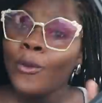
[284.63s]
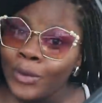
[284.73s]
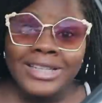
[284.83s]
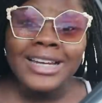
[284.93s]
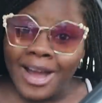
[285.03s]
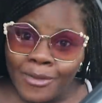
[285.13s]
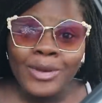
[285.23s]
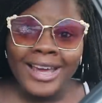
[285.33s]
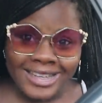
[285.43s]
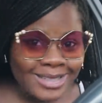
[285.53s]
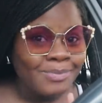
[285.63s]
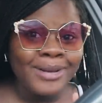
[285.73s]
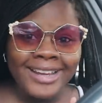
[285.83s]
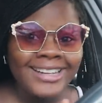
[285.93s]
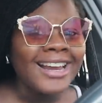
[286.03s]
which I will
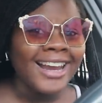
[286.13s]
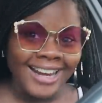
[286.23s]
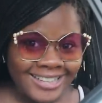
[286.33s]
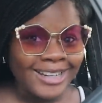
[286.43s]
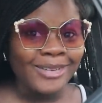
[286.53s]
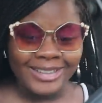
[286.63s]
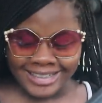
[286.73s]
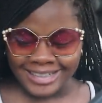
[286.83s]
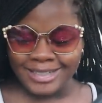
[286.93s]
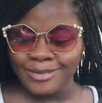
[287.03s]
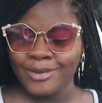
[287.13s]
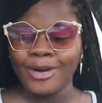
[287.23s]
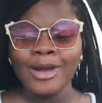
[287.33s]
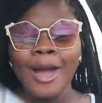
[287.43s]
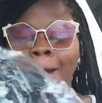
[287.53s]
explain later on in this
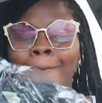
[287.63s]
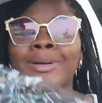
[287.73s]
vlog.